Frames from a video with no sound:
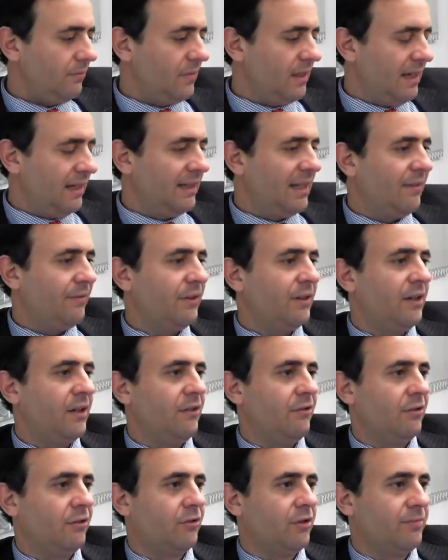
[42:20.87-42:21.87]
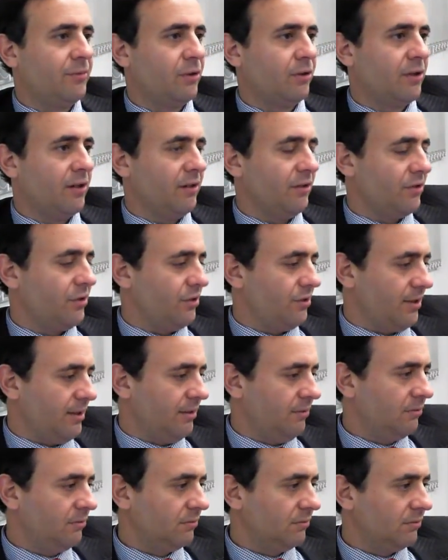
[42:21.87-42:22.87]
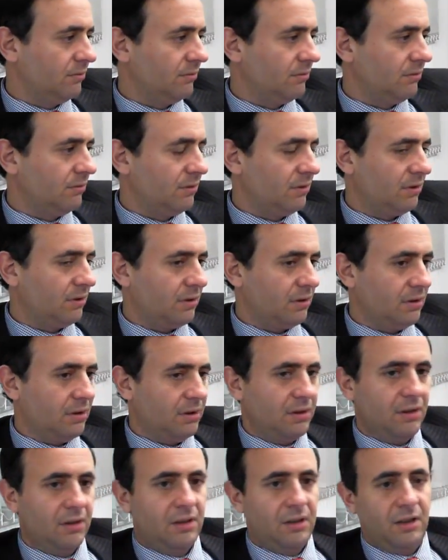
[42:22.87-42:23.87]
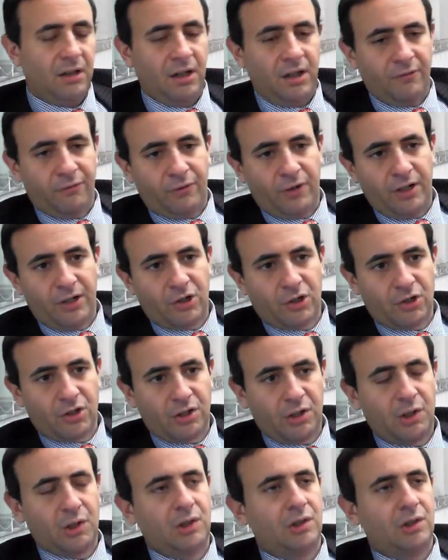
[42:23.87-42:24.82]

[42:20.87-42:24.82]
1,100 cryptocurrencies now, of which